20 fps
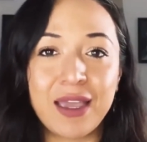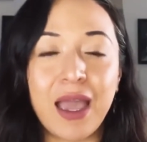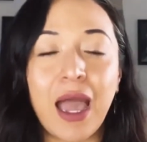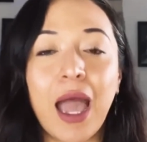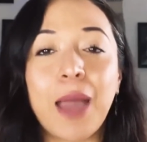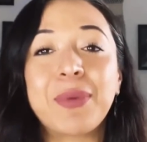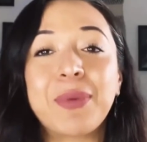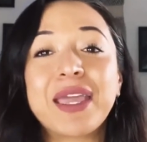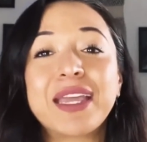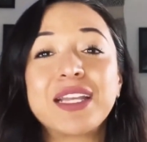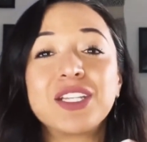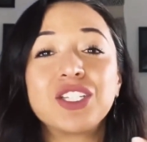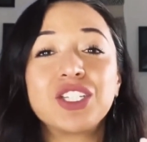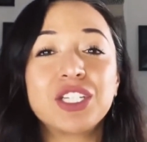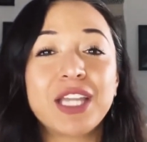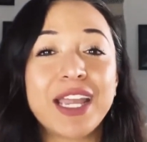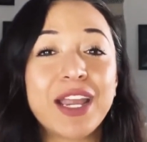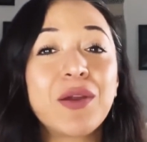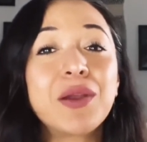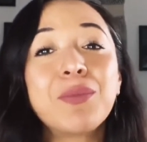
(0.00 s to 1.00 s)
I began
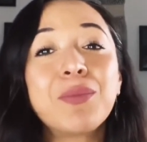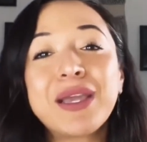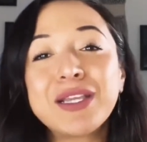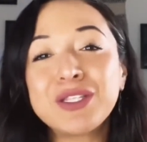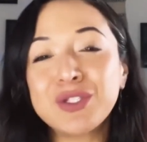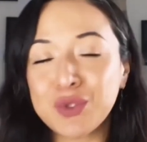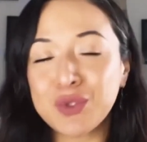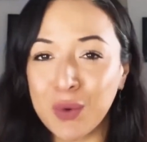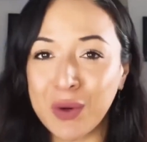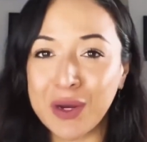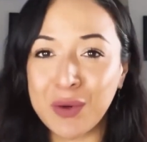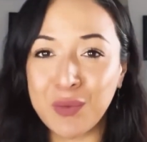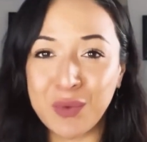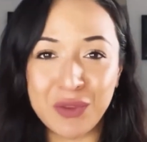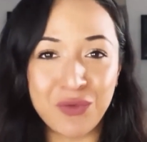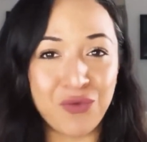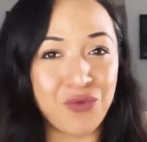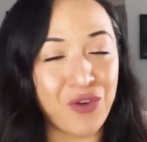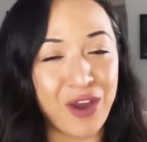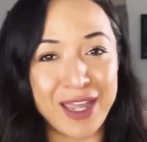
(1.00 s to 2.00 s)
sharing my story
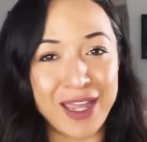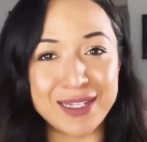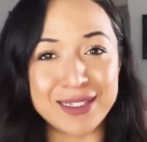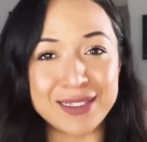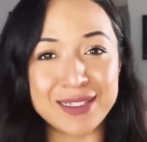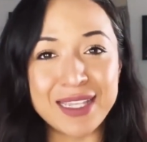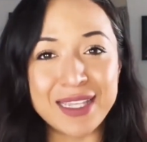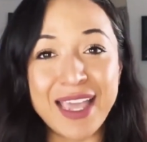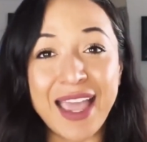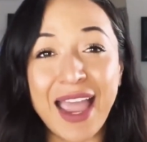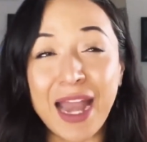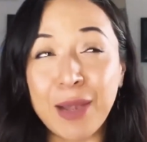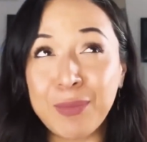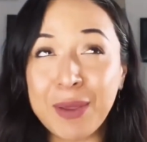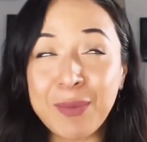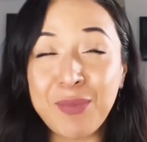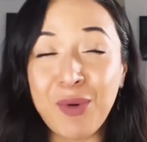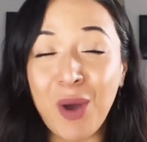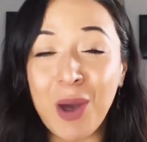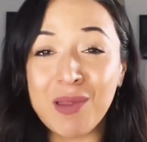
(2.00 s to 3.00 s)
with friends and
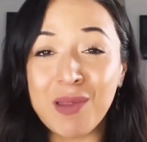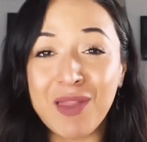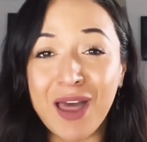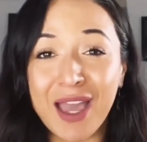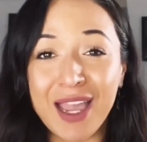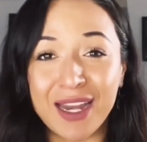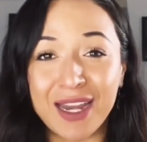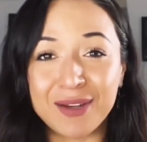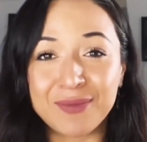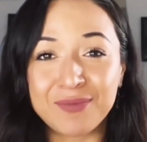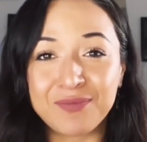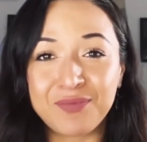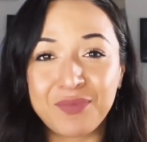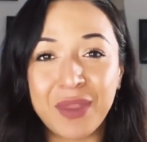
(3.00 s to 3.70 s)
people online.